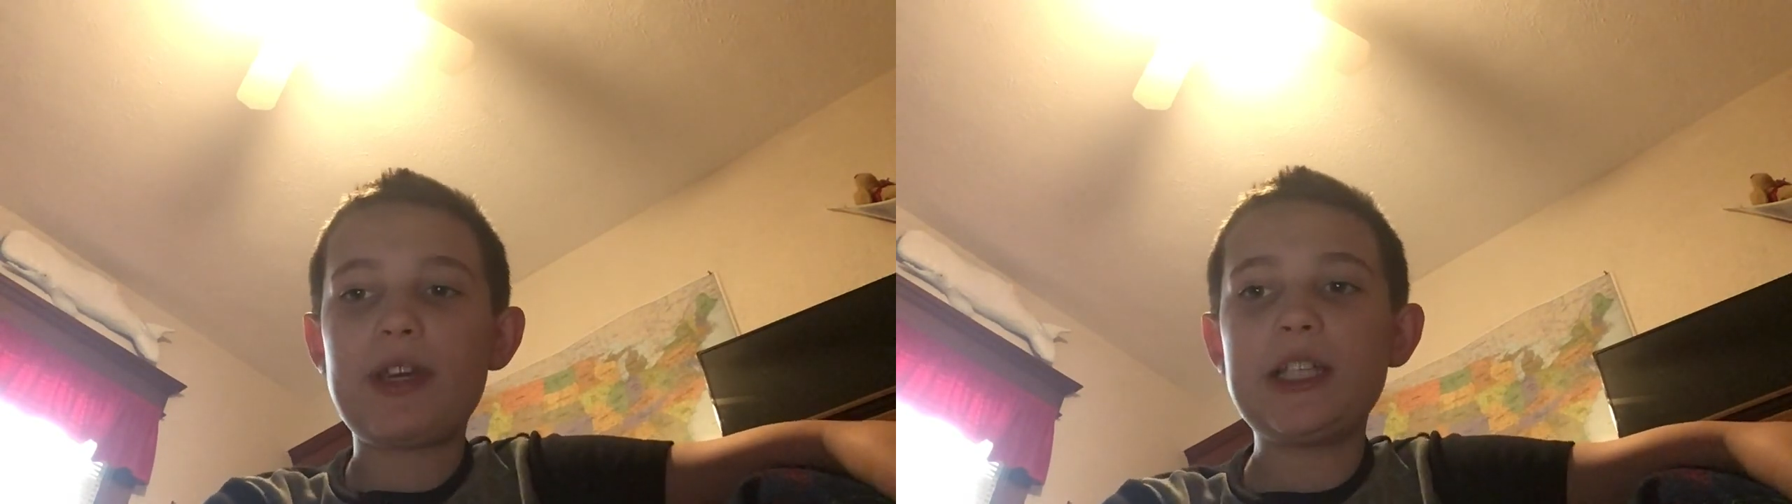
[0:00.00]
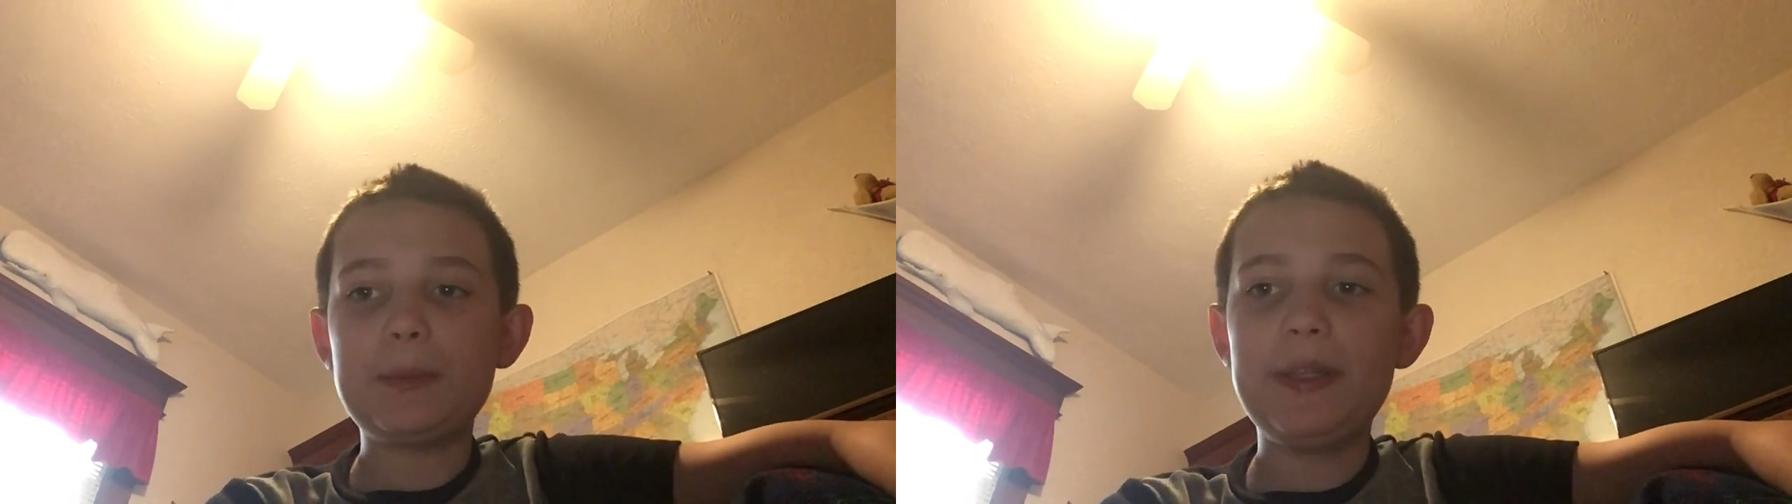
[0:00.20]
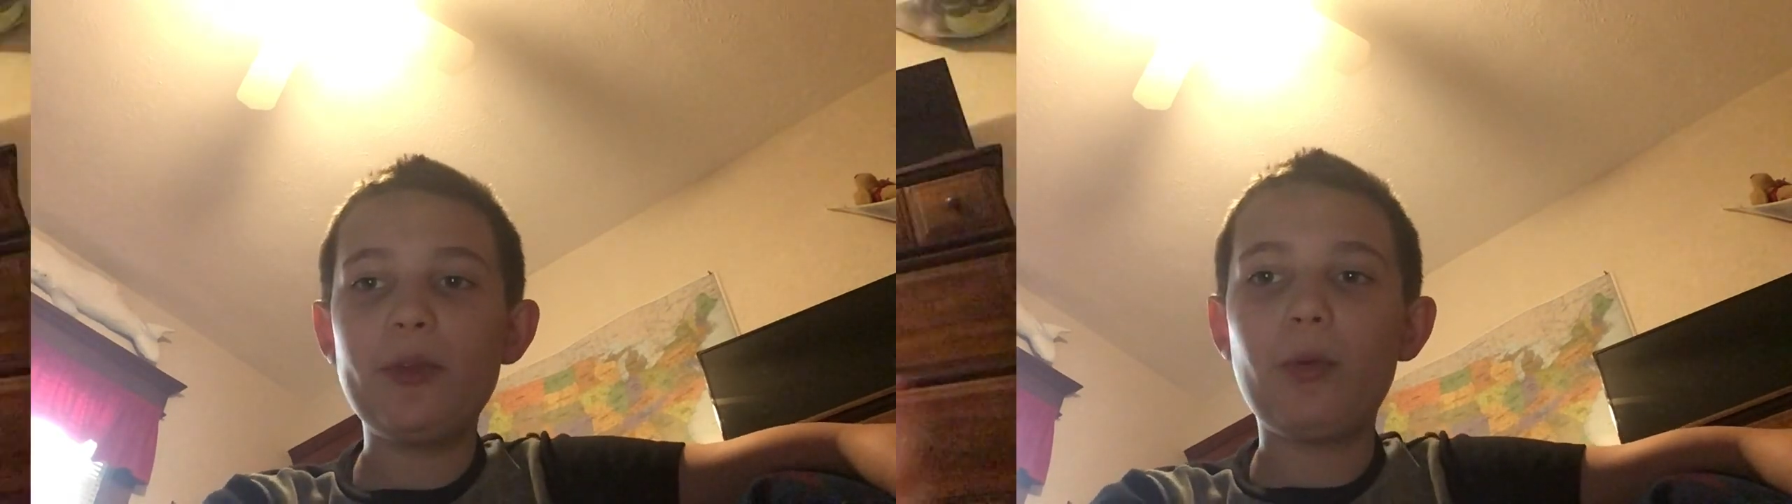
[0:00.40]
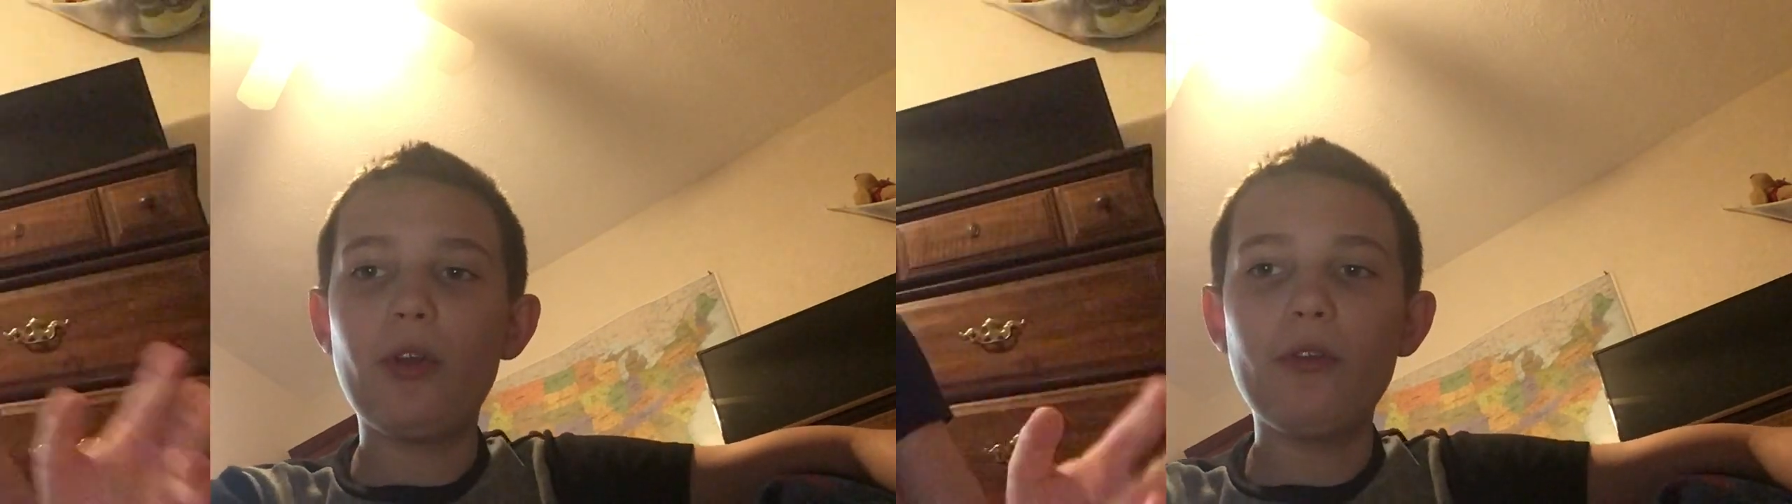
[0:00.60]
guys mean the world.